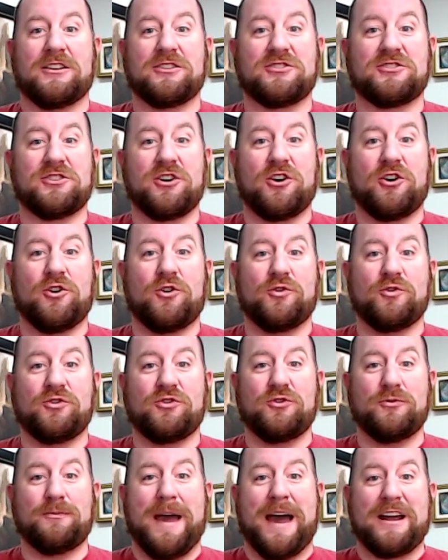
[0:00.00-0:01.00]
So
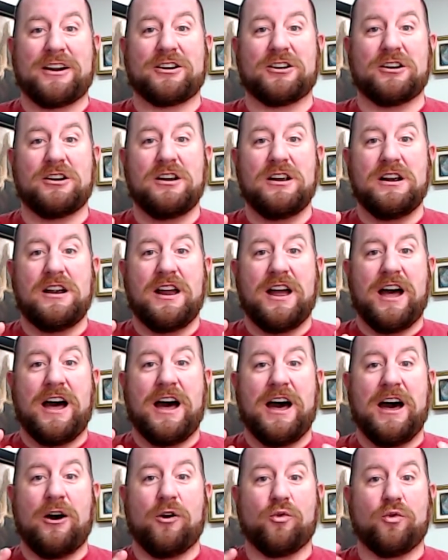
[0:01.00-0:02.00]
you matter
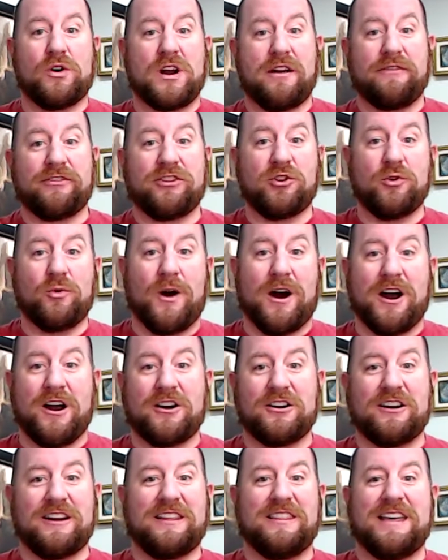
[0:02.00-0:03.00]
wherever you
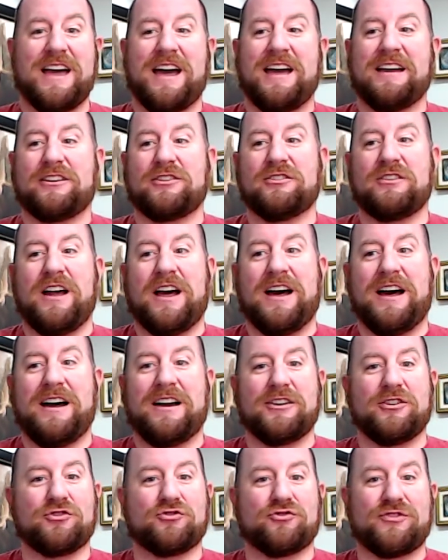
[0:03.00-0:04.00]
are in
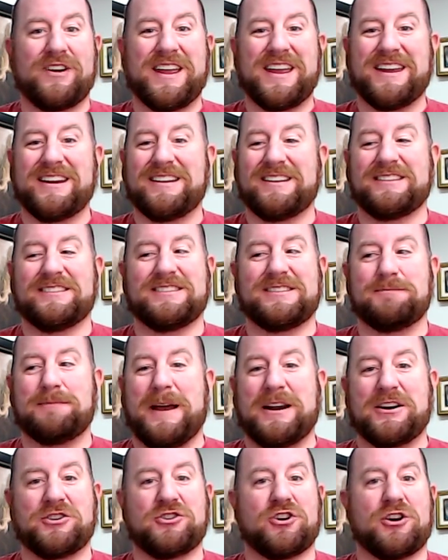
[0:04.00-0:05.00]
that grade
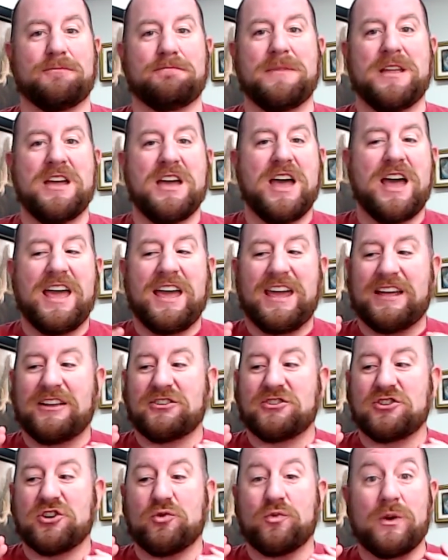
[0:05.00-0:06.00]
spectrum.
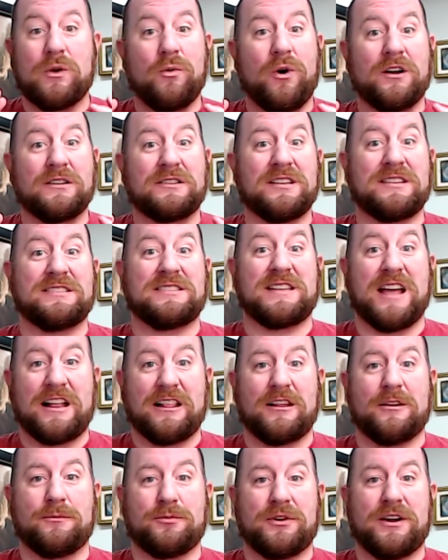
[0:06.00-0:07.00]
And so we want to
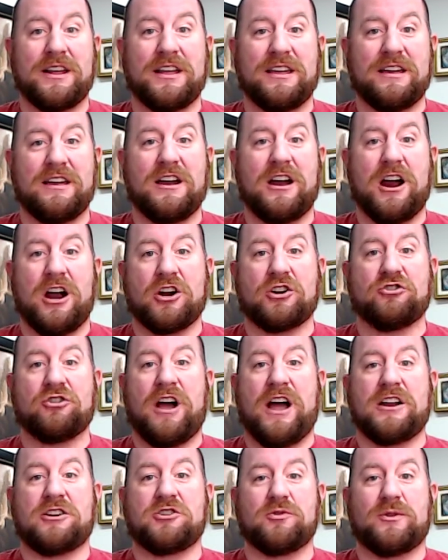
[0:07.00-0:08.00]
celebrate our
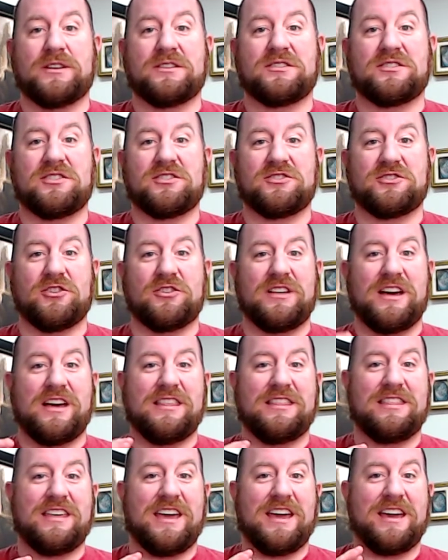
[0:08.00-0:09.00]
graduates so
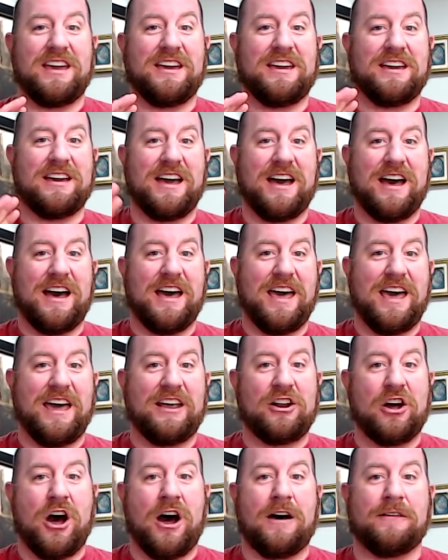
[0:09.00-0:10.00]
that they
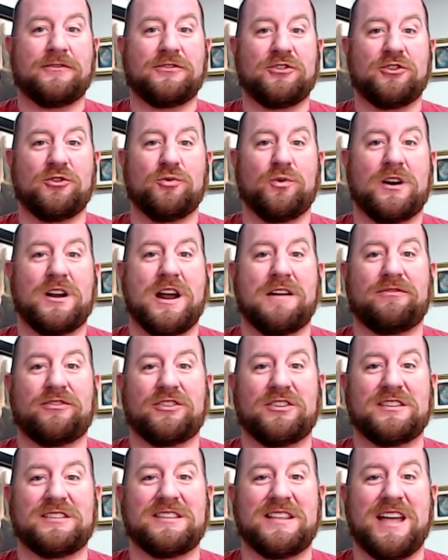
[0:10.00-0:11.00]
head off to
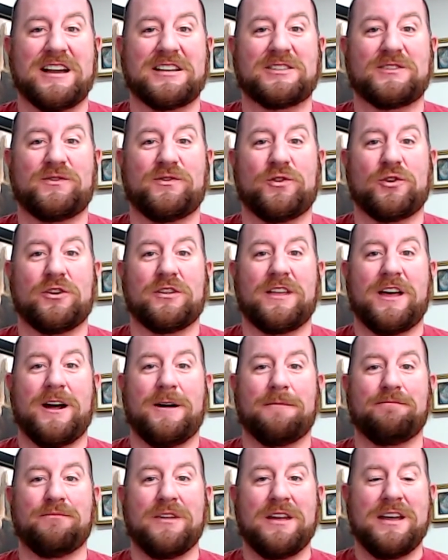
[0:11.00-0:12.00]
whatever is next for
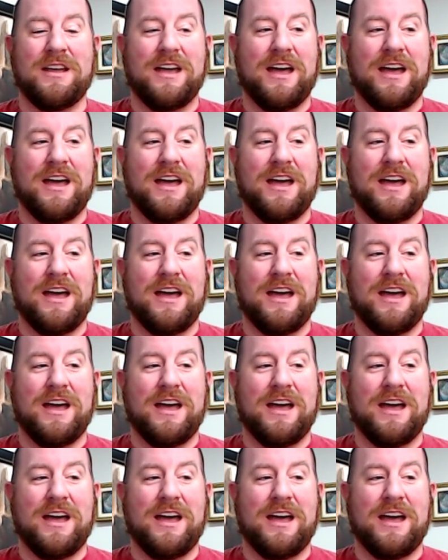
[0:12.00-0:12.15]
them